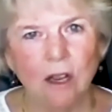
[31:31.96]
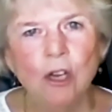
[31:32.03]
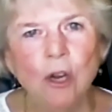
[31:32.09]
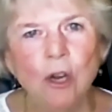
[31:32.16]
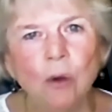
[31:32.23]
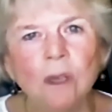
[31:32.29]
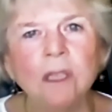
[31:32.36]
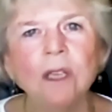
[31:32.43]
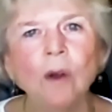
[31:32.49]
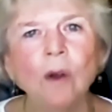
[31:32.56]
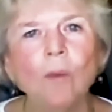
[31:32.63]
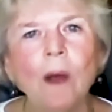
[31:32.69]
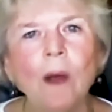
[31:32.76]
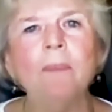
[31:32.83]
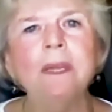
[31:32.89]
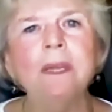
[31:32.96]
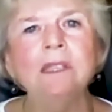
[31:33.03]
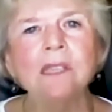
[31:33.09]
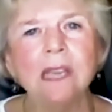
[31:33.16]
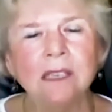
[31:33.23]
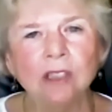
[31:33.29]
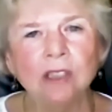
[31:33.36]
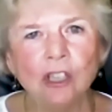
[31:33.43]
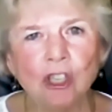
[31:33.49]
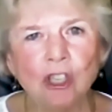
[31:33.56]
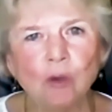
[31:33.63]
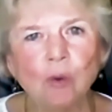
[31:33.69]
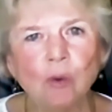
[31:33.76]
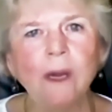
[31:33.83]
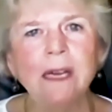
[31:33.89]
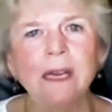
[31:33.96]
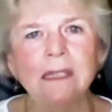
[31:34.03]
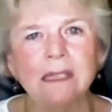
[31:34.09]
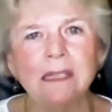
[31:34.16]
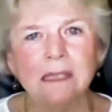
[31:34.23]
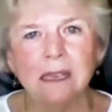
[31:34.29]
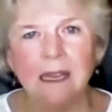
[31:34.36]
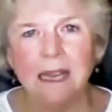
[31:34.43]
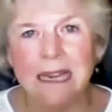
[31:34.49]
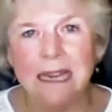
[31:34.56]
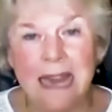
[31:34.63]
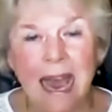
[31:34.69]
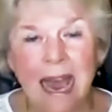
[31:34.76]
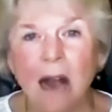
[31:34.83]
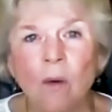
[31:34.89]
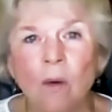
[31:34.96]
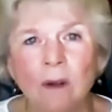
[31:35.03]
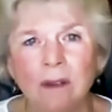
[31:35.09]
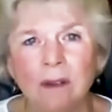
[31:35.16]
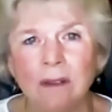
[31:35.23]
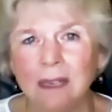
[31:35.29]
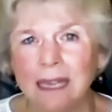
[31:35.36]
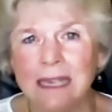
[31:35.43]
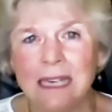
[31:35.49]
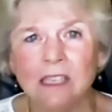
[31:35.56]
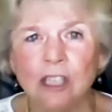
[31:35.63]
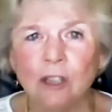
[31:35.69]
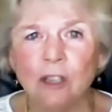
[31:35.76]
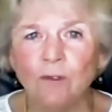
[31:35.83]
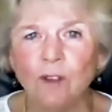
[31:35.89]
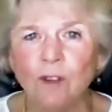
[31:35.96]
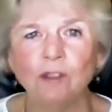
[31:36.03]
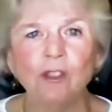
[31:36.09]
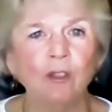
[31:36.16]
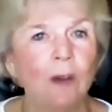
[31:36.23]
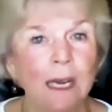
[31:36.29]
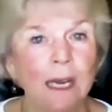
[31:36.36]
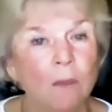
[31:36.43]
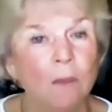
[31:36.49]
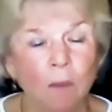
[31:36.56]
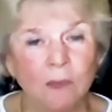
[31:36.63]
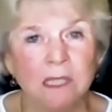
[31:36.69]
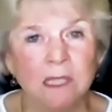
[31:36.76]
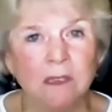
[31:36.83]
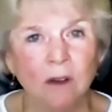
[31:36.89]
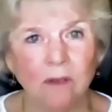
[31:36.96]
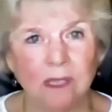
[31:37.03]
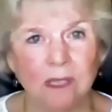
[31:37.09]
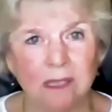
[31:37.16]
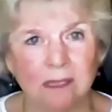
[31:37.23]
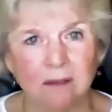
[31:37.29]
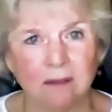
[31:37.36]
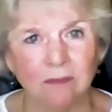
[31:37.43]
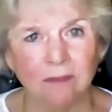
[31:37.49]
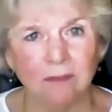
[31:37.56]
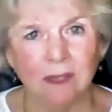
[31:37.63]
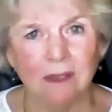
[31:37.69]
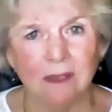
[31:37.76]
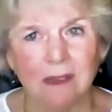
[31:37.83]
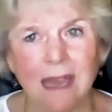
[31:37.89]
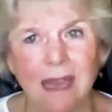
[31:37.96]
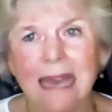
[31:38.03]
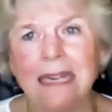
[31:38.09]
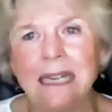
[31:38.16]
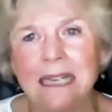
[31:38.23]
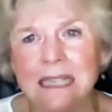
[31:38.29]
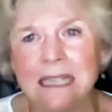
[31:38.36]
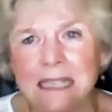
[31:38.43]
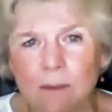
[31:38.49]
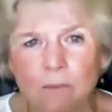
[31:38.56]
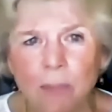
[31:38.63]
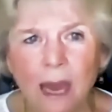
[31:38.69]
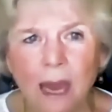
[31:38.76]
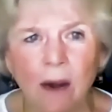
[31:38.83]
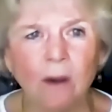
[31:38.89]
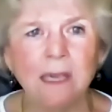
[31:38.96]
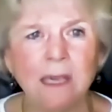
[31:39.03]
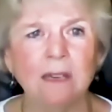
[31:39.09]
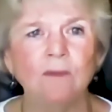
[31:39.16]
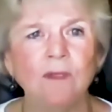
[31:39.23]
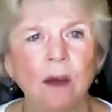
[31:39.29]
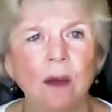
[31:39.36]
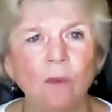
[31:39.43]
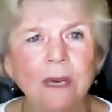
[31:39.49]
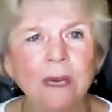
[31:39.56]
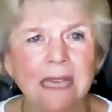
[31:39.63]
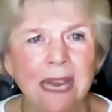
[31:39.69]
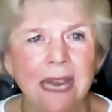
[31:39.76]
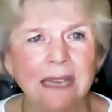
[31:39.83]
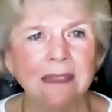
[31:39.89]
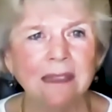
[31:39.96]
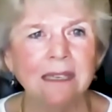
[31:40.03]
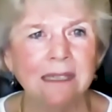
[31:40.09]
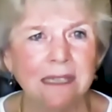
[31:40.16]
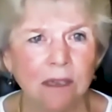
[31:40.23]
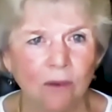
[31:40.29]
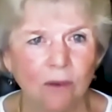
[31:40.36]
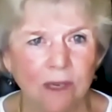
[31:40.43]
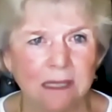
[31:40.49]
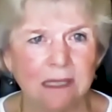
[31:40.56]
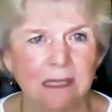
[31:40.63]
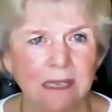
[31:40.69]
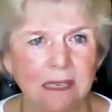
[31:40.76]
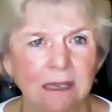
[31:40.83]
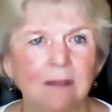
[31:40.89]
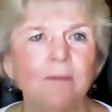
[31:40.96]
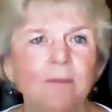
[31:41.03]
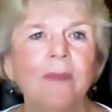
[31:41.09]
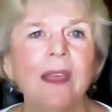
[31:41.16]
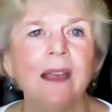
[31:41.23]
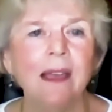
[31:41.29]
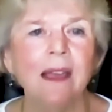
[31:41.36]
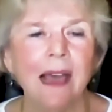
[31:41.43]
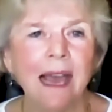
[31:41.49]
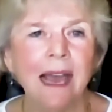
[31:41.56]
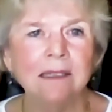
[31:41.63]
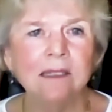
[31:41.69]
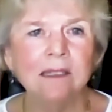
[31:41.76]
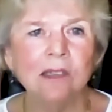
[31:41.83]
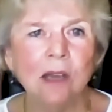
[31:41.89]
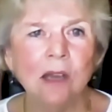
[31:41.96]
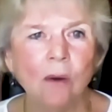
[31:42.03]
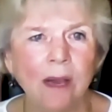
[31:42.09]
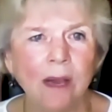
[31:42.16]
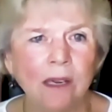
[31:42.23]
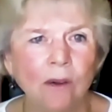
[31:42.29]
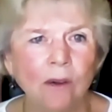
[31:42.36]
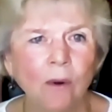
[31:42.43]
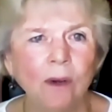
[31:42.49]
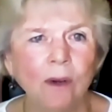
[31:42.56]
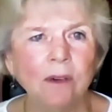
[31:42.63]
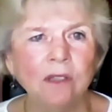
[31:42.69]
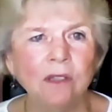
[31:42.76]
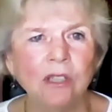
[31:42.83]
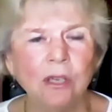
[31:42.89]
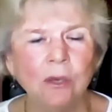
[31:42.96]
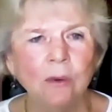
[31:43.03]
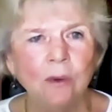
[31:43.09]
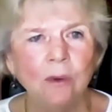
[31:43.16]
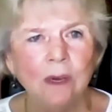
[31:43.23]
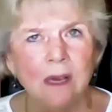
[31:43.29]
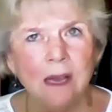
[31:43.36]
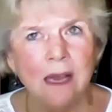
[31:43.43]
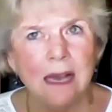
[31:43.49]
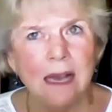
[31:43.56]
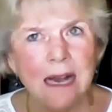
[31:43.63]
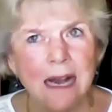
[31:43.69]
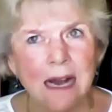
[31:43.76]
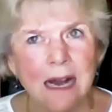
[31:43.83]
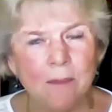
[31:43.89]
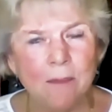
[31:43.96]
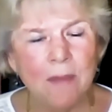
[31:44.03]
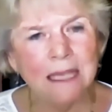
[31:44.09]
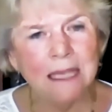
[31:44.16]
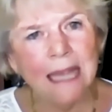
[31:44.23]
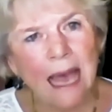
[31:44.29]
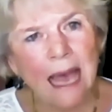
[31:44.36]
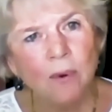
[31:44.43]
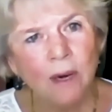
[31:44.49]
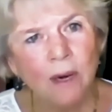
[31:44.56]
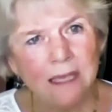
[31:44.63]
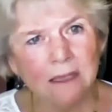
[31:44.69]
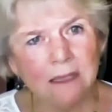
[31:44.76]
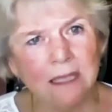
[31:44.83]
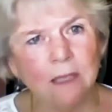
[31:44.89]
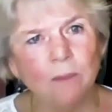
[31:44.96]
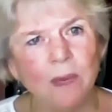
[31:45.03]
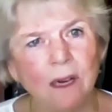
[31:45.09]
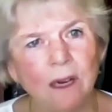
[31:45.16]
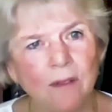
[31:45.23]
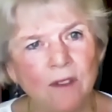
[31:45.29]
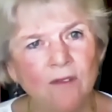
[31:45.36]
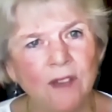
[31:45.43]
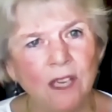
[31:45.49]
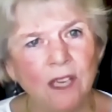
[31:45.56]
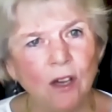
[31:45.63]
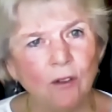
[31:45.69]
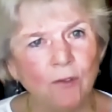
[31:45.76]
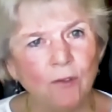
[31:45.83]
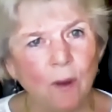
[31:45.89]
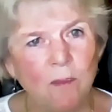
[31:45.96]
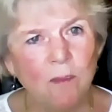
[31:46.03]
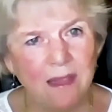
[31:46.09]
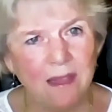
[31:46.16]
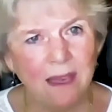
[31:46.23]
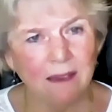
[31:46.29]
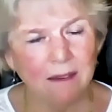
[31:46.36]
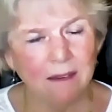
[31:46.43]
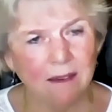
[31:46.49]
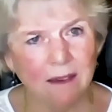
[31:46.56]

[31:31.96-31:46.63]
Nuclear weapons can destroy us now and into the future at a moment's notice. And it is imperative that we take this seriously. And so in order to elaborate a little bit on the video from the